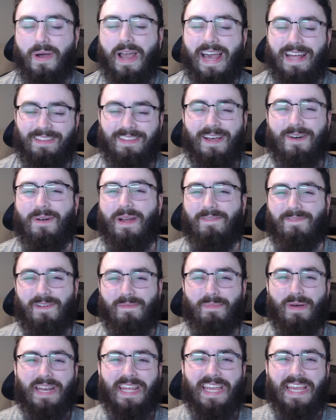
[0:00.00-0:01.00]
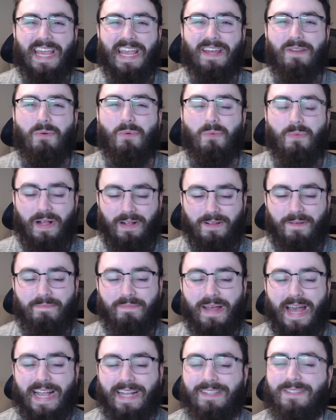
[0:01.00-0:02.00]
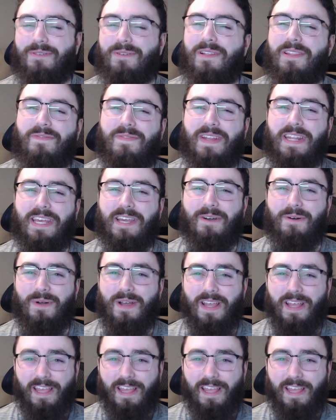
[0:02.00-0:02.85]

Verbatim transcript: Hello everybody and welcome back to another video.